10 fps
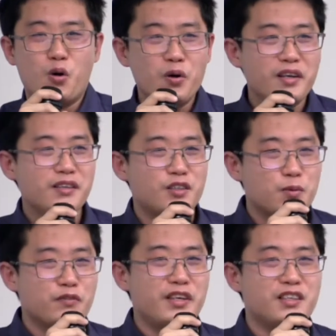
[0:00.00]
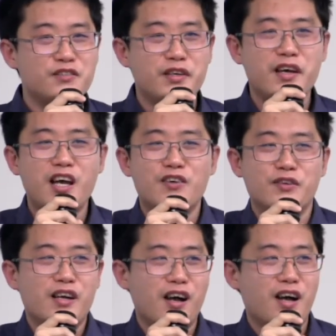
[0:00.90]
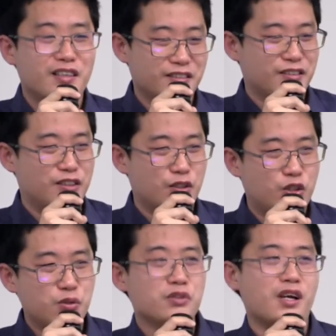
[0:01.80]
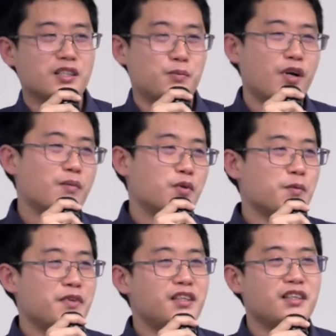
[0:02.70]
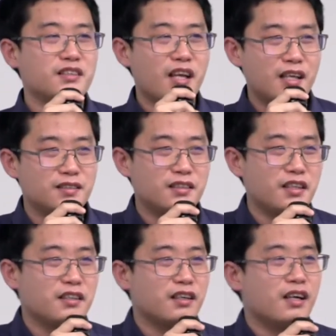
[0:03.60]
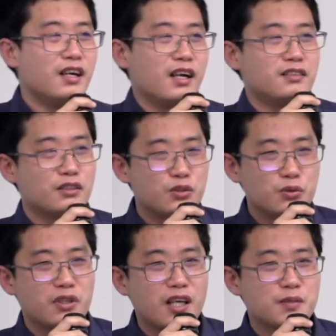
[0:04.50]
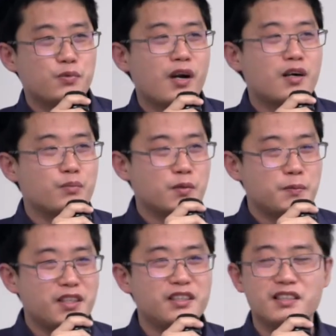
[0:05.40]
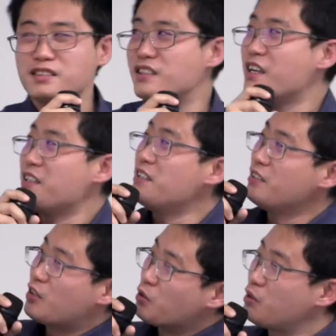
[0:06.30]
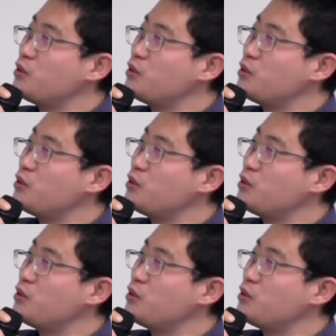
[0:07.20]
only supervision we have are the true class prior probability in test data and the two class prior probabilities in those